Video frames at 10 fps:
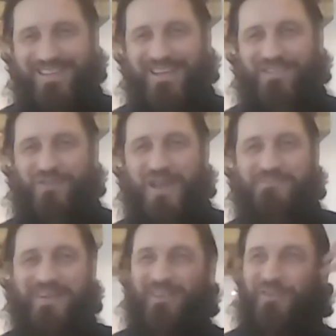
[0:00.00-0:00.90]
I hope to
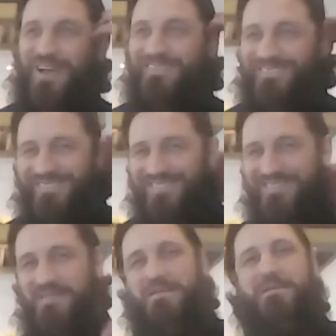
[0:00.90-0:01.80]
get you down here.
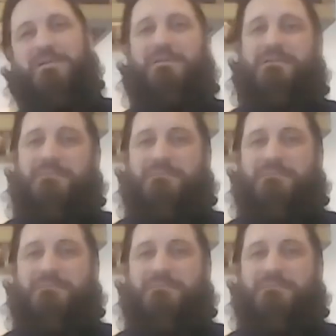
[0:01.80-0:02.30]
I don't know.